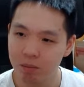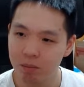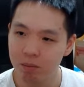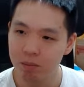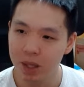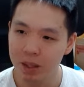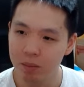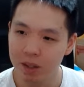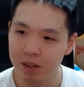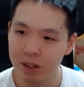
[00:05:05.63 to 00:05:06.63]

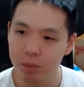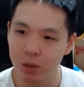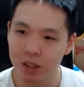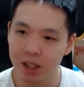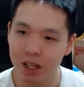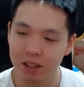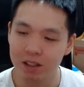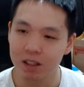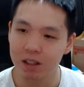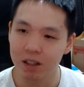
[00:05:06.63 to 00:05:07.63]
maybe
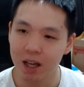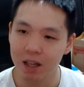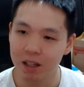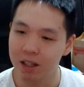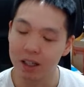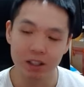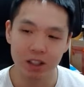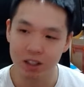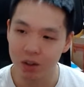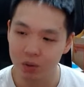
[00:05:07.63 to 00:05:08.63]
LibreTex and NIH.
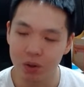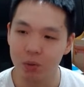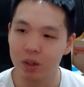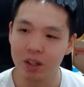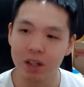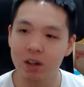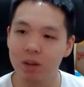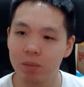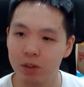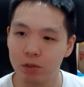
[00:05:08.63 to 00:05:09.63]
I don't know what they are,
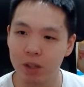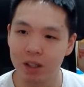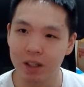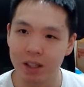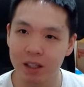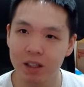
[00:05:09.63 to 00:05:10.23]
but if we click